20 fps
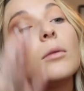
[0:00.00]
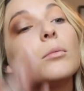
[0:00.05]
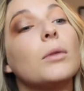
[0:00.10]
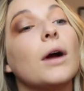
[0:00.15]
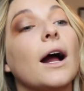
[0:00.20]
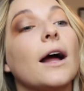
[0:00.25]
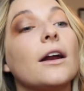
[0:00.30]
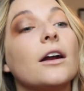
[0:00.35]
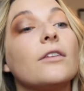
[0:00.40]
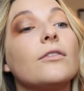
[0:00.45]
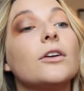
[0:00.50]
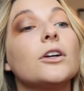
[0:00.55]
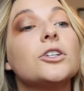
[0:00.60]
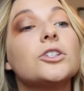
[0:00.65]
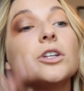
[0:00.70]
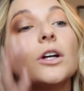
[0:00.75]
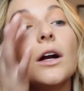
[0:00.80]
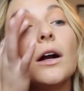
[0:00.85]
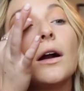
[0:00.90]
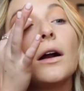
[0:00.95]
brighter for
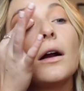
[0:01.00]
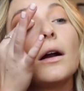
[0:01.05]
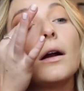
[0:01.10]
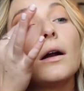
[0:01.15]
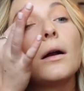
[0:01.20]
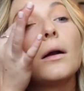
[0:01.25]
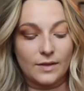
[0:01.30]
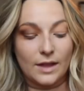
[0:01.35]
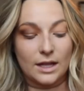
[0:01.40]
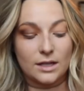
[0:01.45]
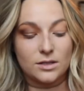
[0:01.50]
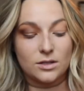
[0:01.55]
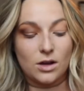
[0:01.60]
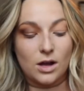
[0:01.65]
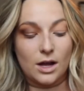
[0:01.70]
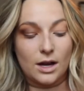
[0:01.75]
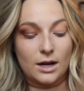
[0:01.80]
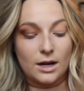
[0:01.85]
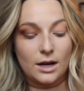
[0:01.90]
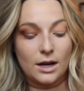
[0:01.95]
sure. That's
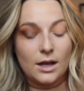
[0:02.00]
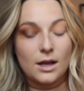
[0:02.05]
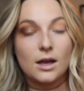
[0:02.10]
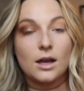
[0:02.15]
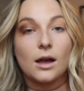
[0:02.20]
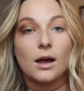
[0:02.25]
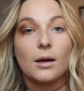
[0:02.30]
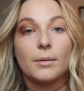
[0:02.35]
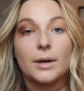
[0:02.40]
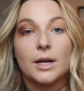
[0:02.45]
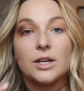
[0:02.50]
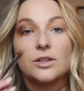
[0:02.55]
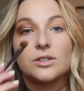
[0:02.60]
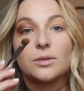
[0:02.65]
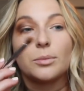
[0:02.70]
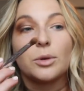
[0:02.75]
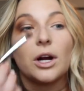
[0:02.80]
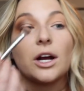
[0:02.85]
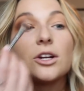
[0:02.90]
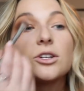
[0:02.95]
on. I'm gonna use
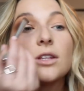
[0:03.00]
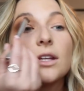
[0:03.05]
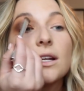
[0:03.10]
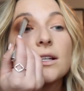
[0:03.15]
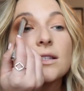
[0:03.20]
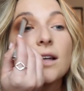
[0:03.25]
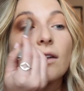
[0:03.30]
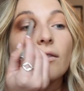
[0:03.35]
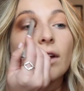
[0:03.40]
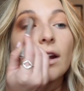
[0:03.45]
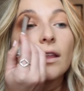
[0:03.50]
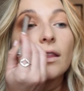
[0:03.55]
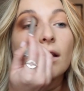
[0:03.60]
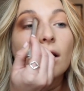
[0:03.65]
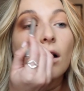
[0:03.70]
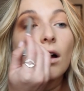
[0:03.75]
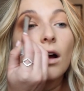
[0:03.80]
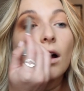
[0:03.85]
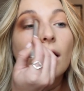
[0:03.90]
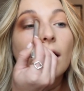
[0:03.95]
a brush that doesn't have
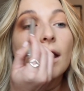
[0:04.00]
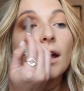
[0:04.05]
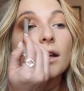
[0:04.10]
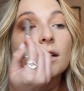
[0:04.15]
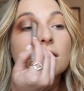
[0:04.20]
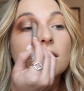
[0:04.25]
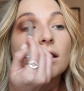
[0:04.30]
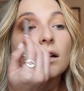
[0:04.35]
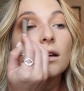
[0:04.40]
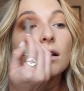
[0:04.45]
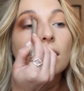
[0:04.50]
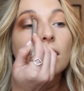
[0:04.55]
anything on it,